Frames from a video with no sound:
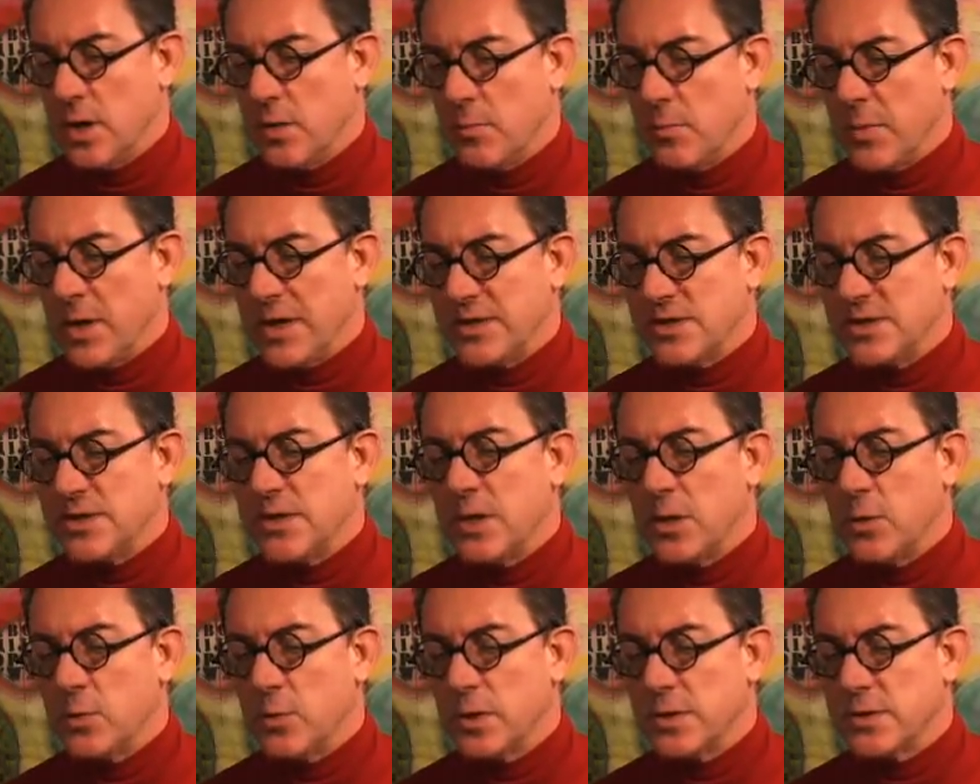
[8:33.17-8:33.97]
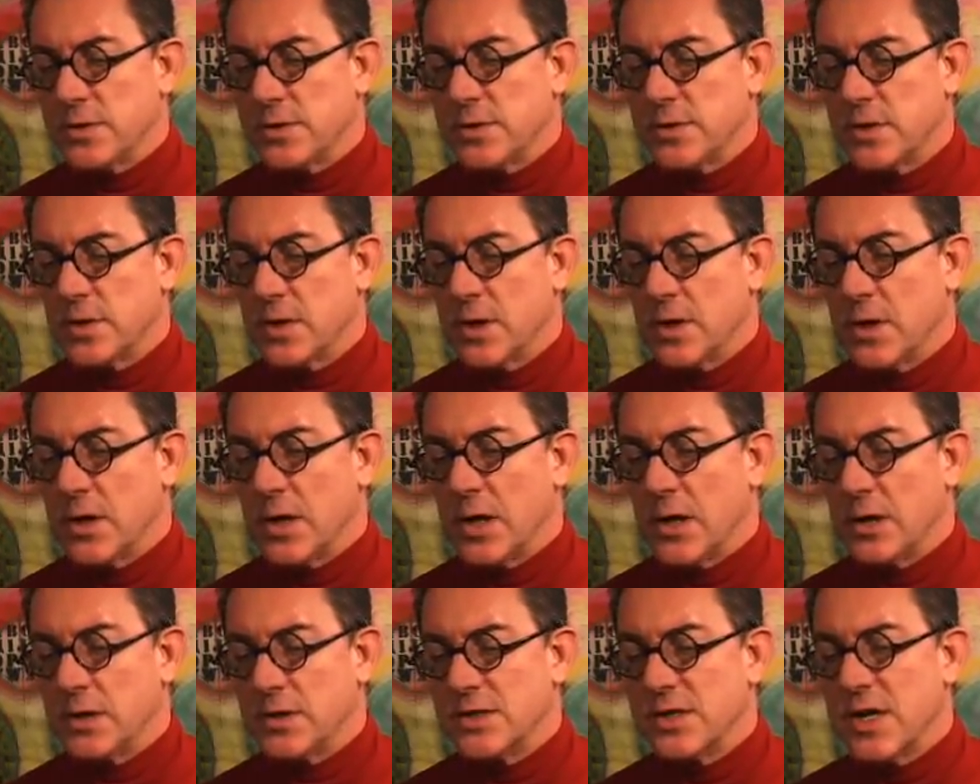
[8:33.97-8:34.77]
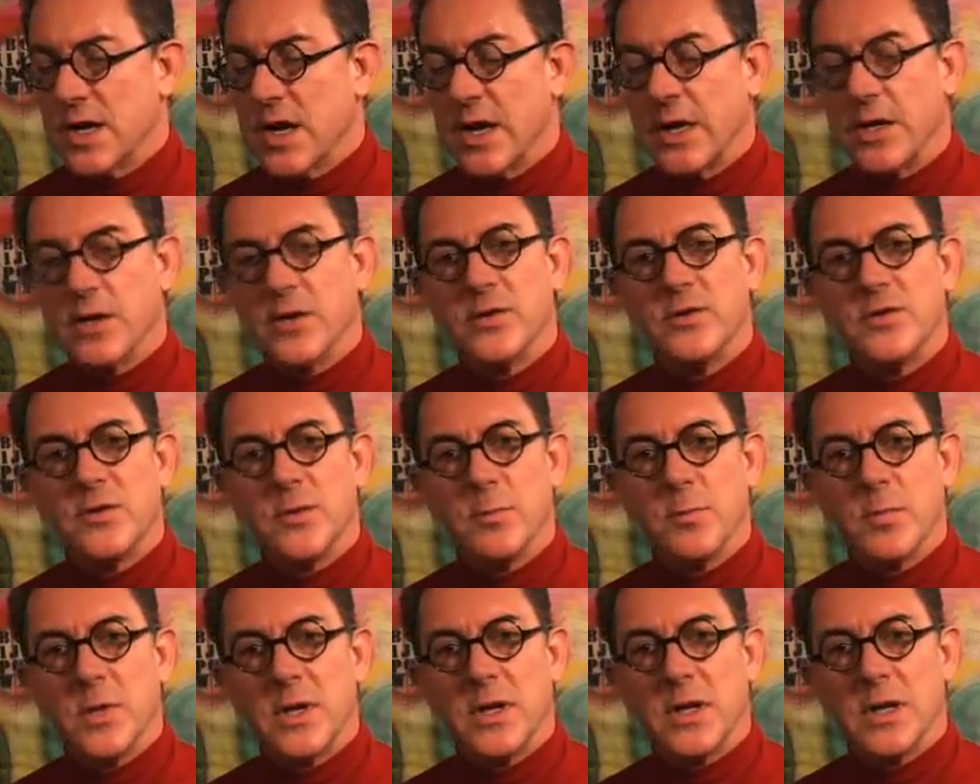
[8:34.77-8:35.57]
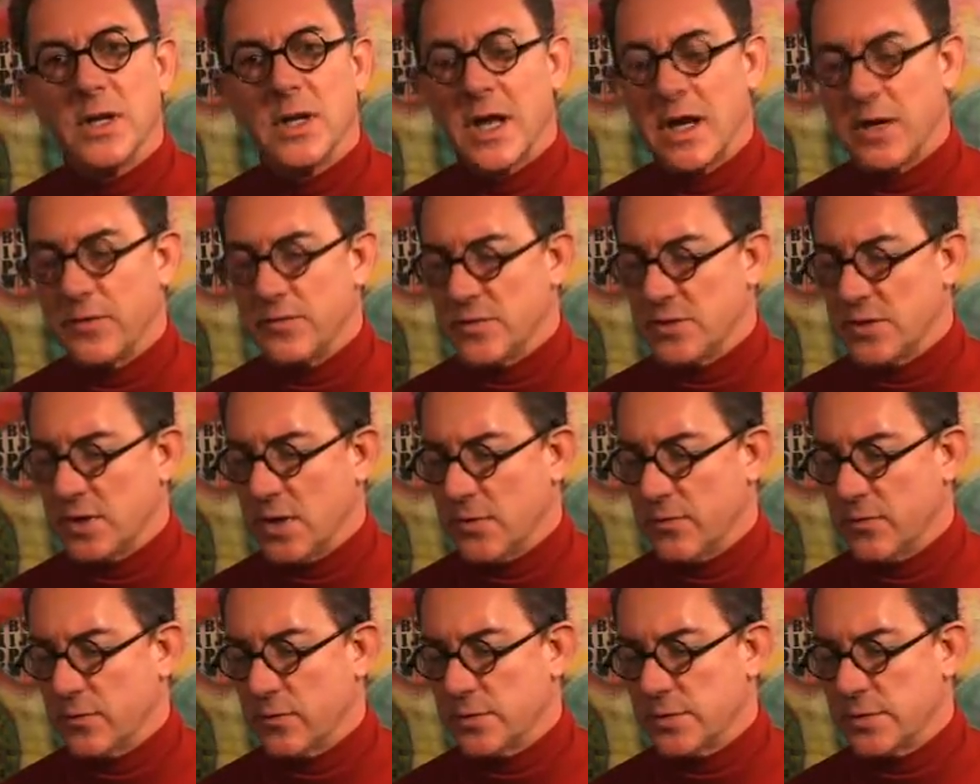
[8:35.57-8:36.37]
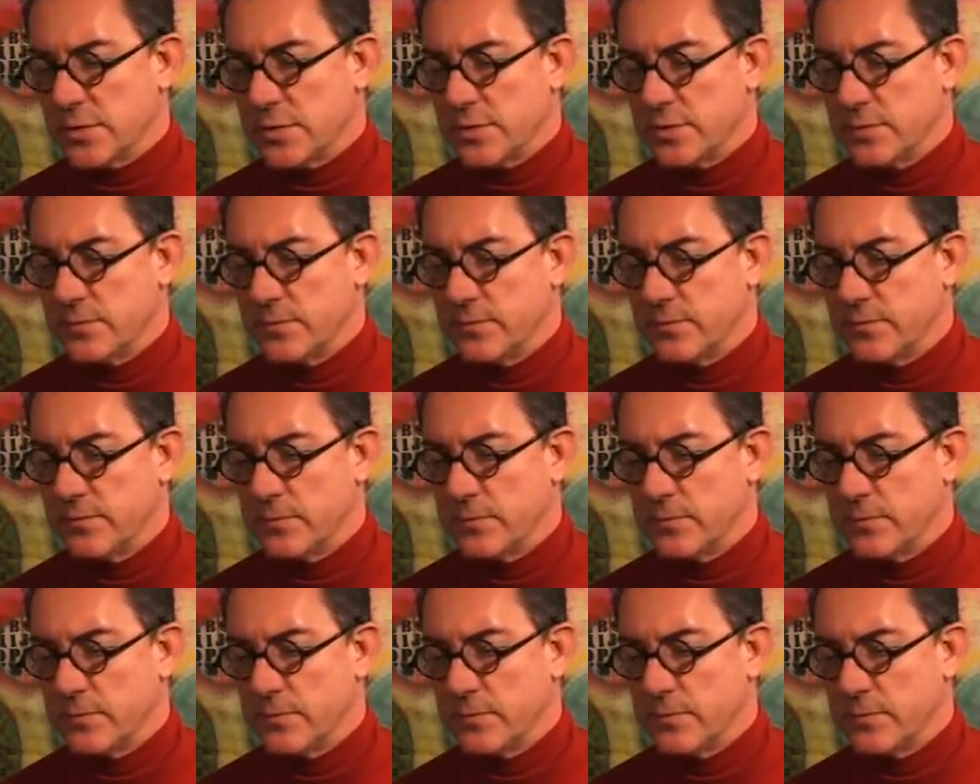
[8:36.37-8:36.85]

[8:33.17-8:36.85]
My secrets clung tight to mint lifesavers.